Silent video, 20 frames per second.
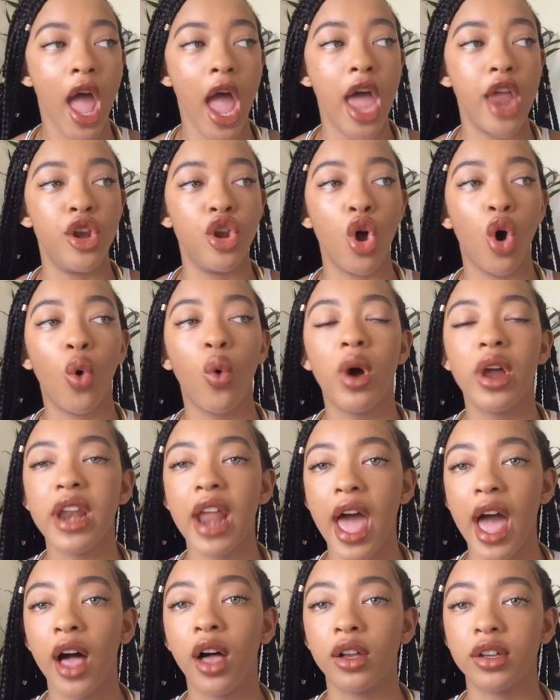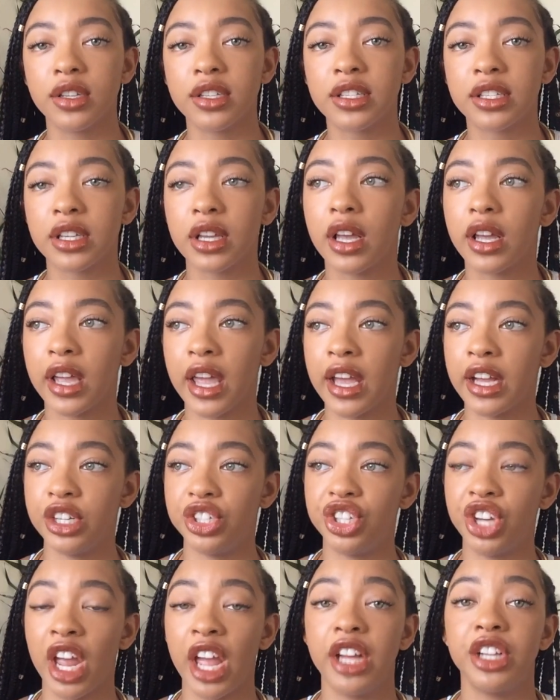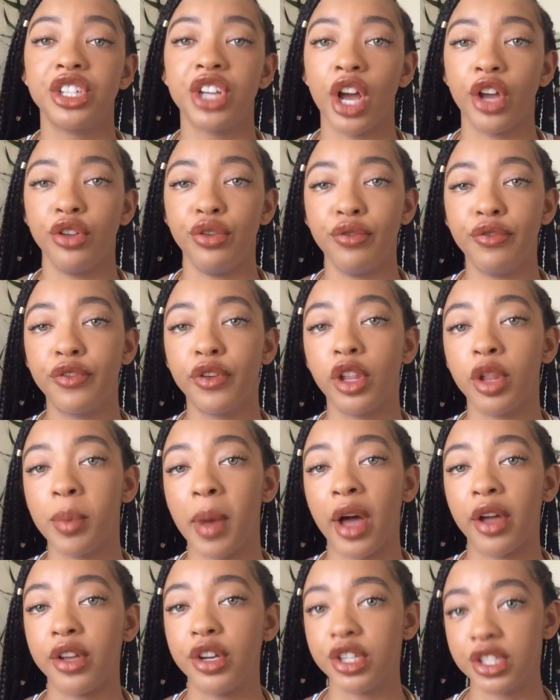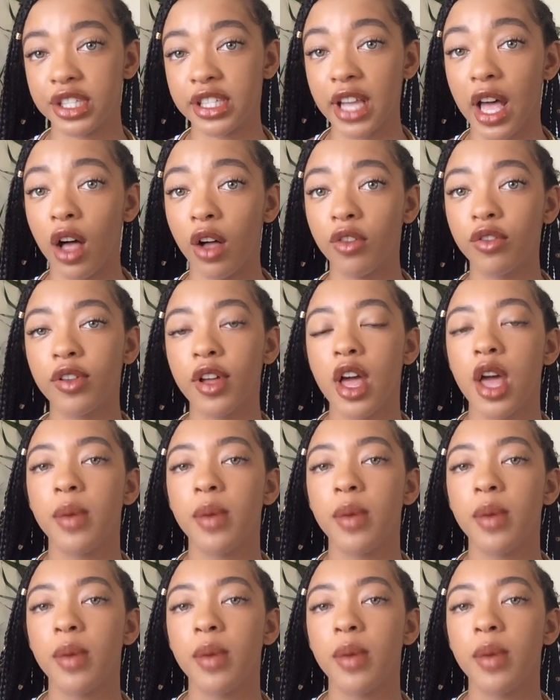and no one else can change how you feel about yourself,